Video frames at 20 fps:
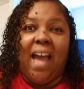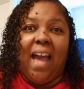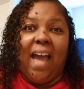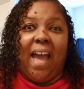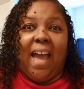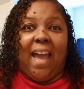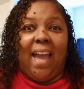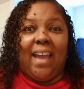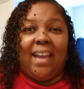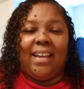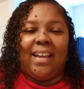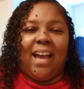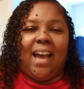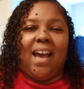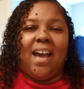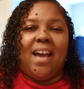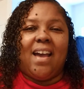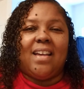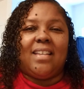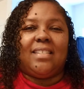Hey
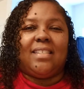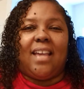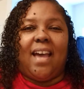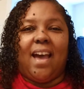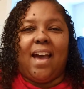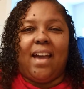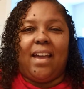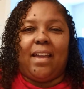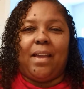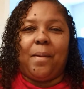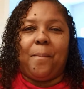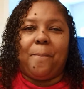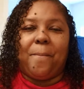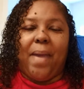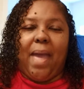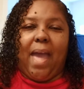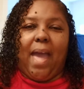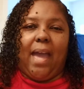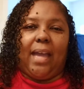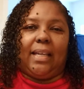guys, I am
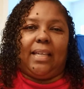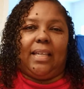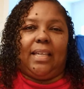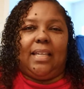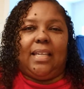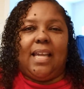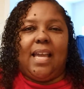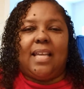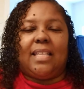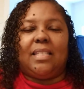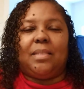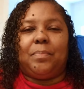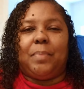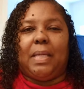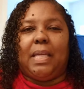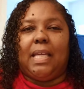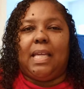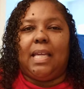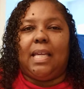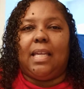back. It has
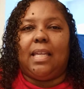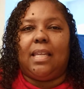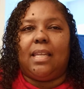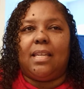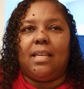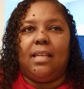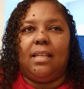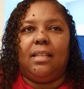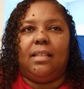been,